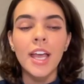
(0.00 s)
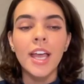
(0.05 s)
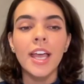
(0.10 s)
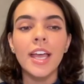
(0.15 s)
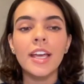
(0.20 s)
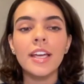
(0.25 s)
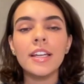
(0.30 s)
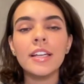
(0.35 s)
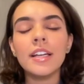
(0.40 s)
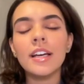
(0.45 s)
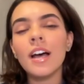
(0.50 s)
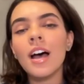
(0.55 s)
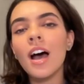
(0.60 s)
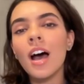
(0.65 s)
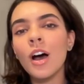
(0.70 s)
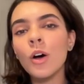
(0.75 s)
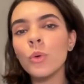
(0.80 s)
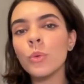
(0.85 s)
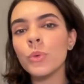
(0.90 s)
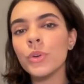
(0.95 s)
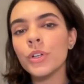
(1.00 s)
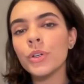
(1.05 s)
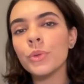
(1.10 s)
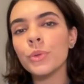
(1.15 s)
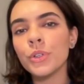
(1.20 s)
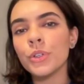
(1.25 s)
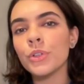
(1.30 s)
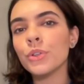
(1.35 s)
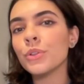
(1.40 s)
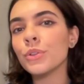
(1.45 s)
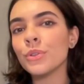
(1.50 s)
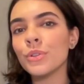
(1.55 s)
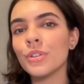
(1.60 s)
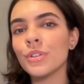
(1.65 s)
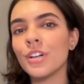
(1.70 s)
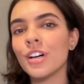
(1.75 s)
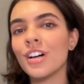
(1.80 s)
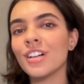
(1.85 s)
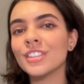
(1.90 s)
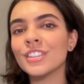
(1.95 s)
And how will you
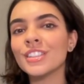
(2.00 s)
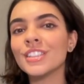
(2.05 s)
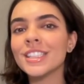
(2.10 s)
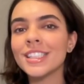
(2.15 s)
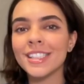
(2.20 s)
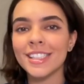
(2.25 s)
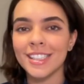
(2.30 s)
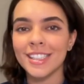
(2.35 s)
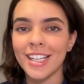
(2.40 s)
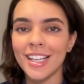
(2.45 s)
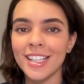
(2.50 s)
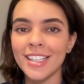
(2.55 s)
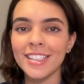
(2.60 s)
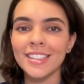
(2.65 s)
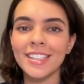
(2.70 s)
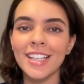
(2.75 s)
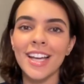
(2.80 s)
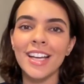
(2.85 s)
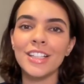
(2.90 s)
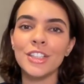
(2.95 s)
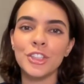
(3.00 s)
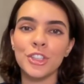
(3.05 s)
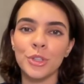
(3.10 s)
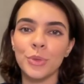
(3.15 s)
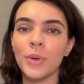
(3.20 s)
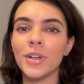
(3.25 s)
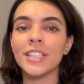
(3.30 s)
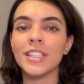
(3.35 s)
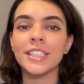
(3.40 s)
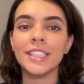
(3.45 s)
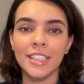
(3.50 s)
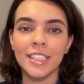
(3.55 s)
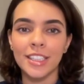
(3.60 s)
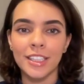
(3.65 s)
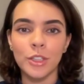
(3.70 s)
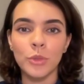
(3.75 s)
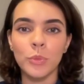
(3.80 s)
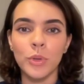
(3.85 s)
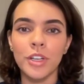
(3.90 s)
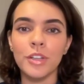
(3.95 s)
understand that you are
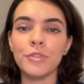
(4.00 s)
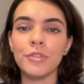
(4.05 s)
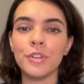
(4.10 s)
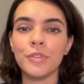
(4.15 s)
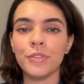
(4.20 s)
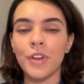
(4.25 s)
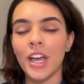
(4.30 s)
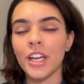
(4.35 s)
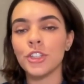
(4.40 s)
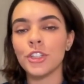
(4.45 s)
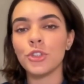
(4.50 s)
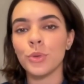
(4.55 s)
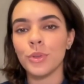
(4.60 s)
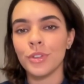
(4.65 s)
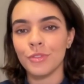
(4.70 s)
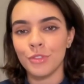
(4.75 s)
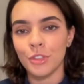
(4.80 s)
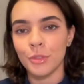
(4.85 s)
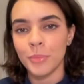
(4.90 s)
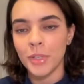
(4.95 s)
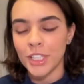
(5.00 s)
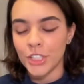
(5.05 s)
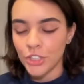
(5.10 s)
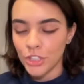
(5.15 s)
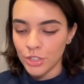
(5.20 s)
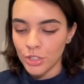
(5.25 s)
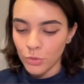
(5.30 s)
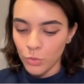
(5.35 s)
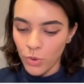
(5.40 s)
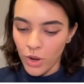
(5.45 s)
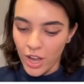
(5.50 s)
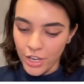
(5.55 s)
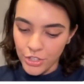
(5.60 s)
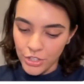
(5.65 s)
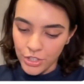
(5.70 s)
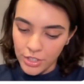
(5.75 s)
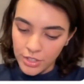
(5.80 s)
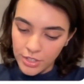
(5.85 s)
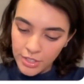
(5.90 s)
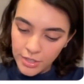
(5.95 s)
dealing with a factual information
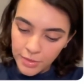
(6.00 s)
question?